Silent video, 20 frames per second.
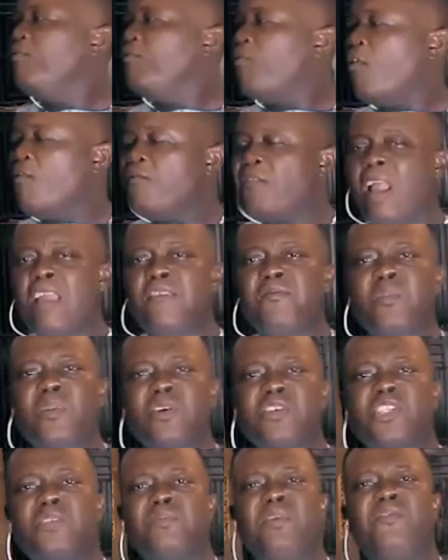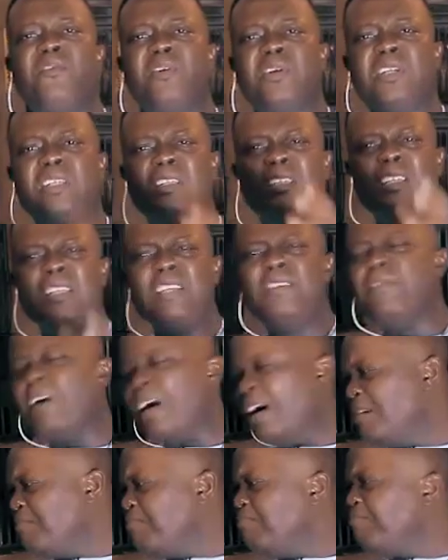for five months before they deliver.